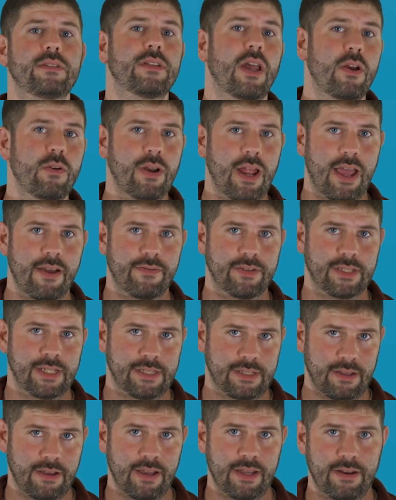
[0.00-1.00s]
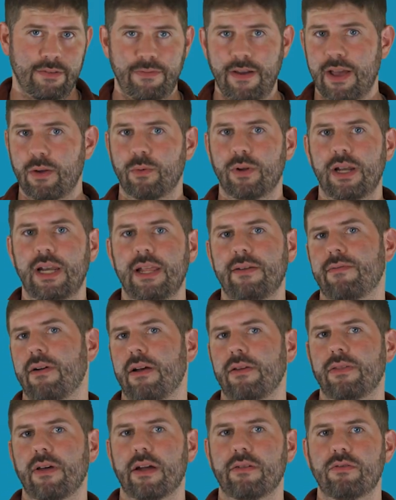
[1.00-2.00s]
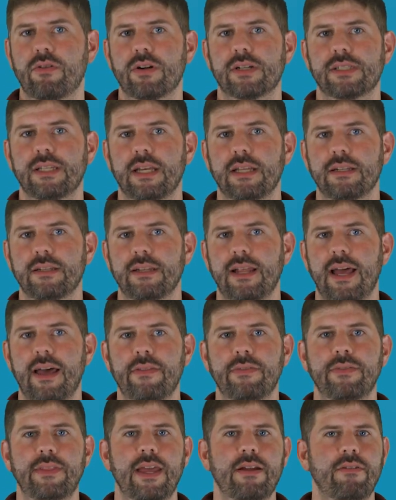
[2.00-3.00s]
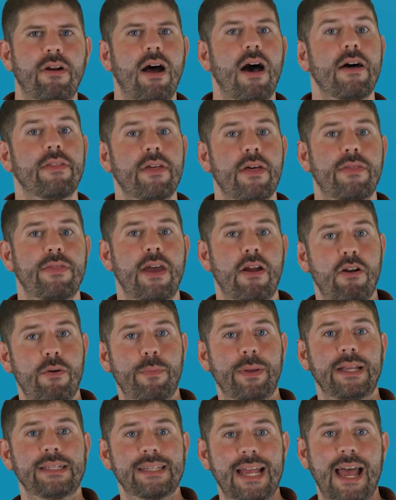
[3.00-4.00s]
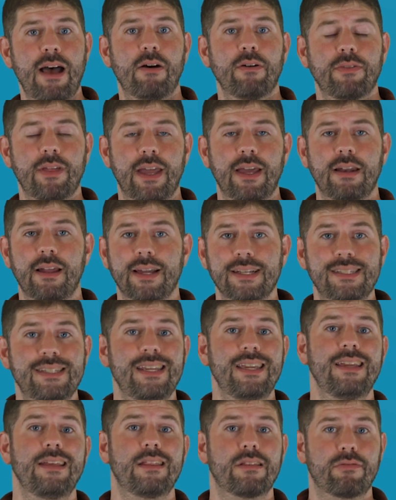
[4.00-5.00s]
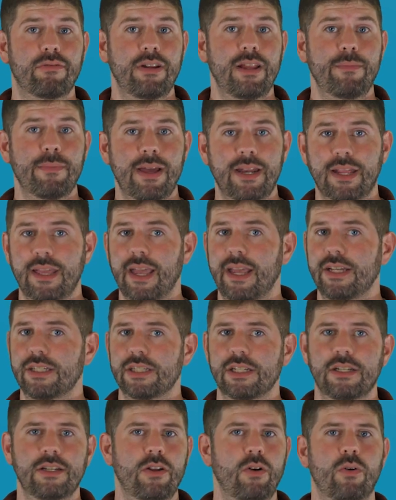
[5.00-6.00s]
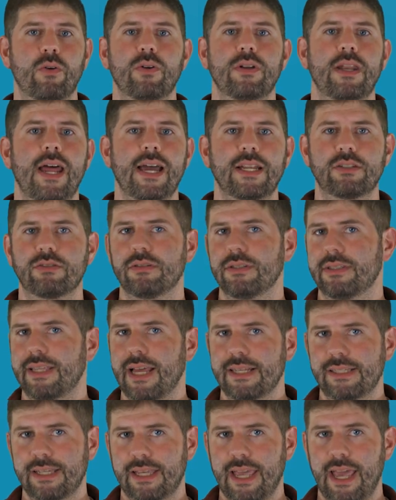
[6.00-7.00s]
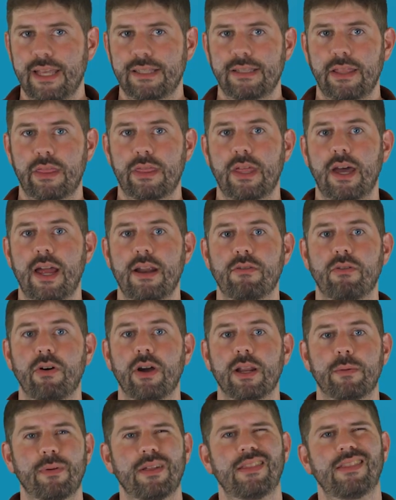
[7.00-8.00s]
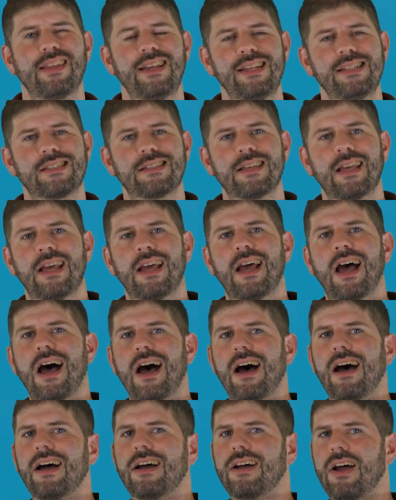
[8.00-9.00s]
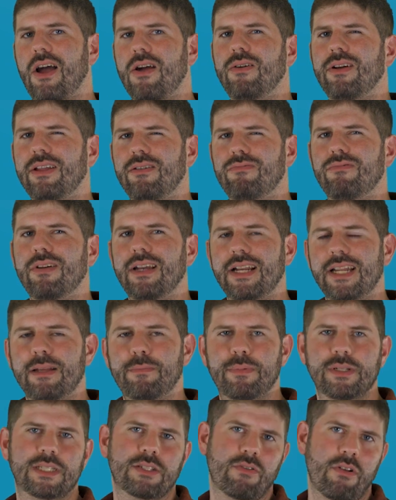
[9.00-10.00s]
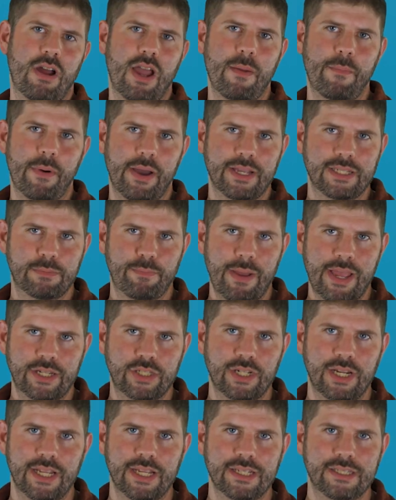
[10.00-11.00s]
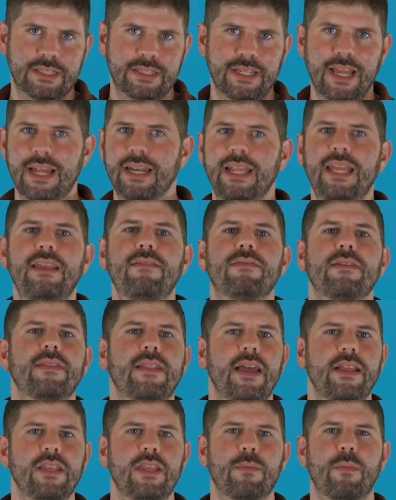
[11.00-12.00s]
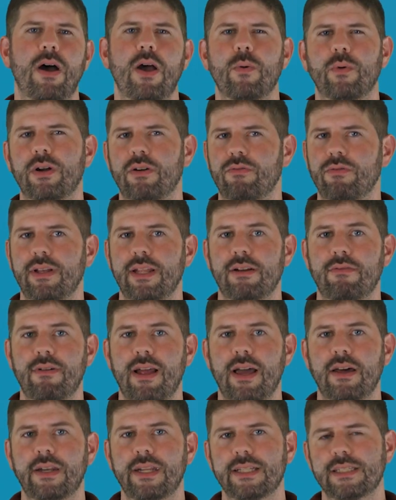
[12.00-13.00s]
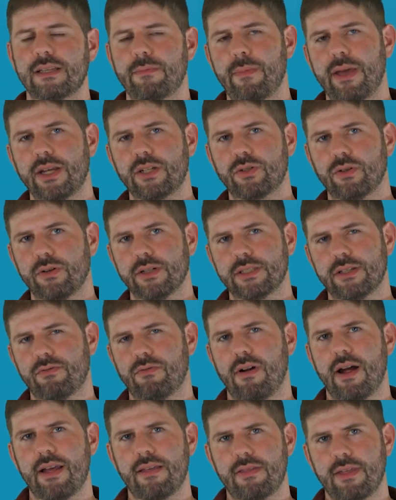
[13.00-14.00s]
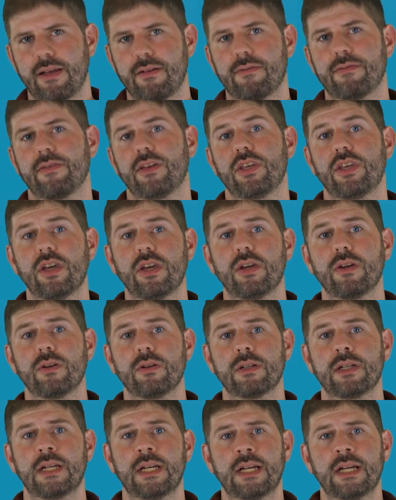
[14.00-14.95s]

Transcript: don't have a desired effect with levothyroxine, and there are other therapies out there like T3 medication or natural desiccated thyroid, but these are only really prescribed by specialists, and even then you might want to read around it to make sure it's the right thing for you.